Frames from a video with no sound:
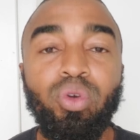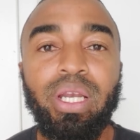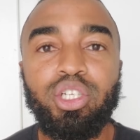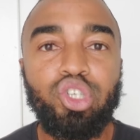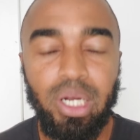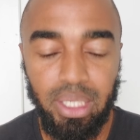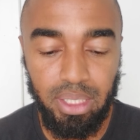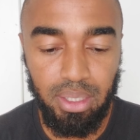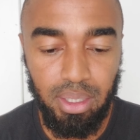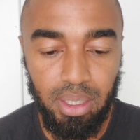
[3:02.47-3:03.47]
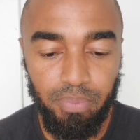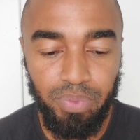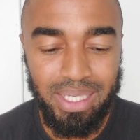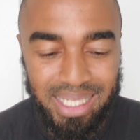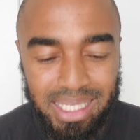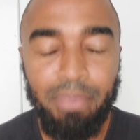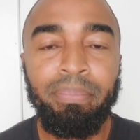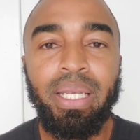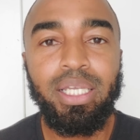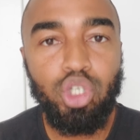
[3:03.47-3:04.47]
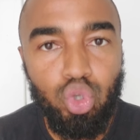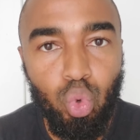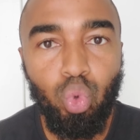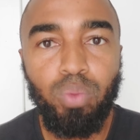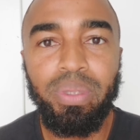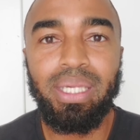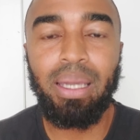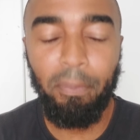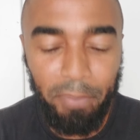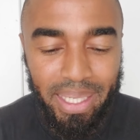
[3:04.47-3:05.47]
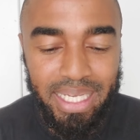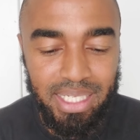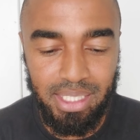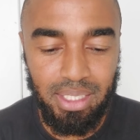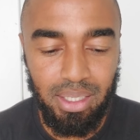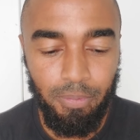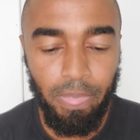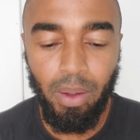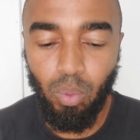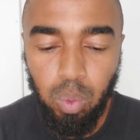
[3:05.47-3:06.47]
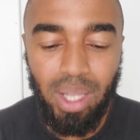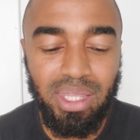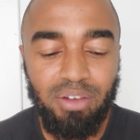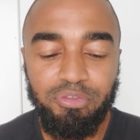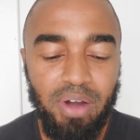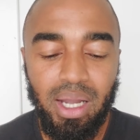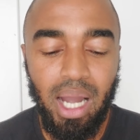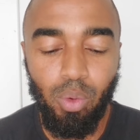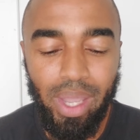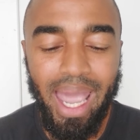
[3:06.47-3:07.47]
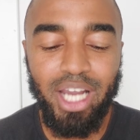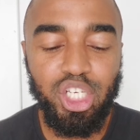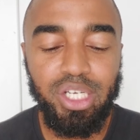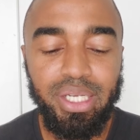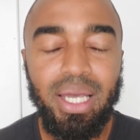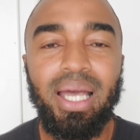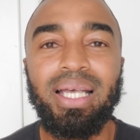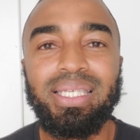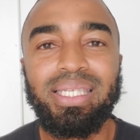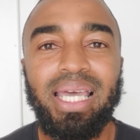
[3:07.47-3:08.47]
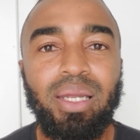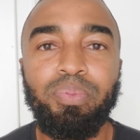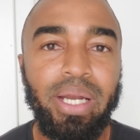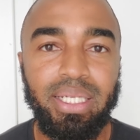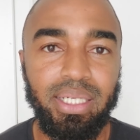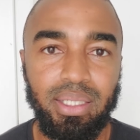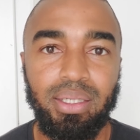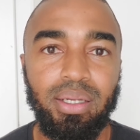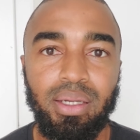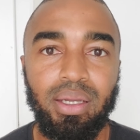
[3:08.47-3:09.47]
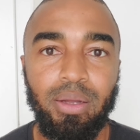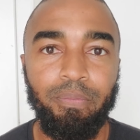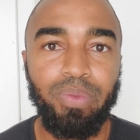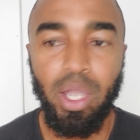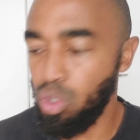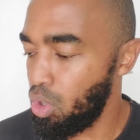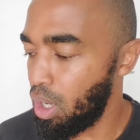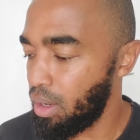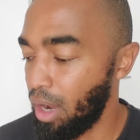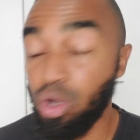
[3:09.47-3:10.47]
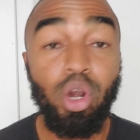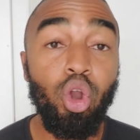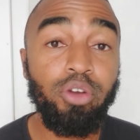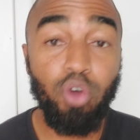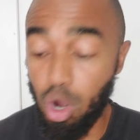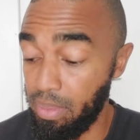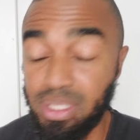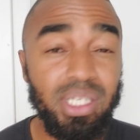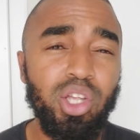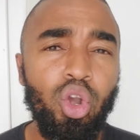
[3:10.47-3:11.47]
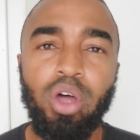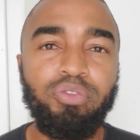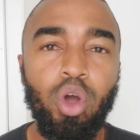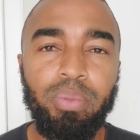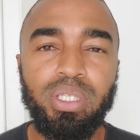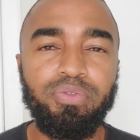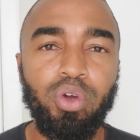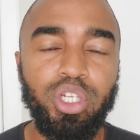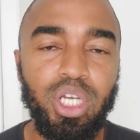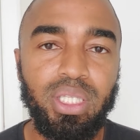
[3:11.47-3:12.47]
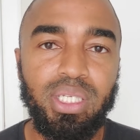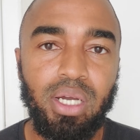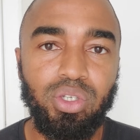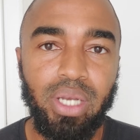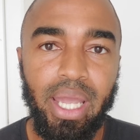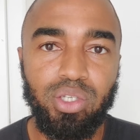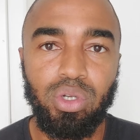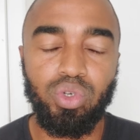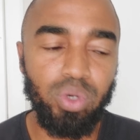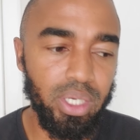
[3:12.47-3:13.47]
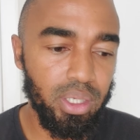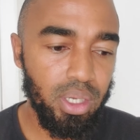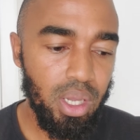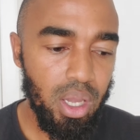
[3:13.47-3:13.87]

really struggling. Somebody school me, please. What the fuck are we actually celebrating? And you know what? I got a lot of comments. There's a lot of comments if you go and check this out on X on Twitter.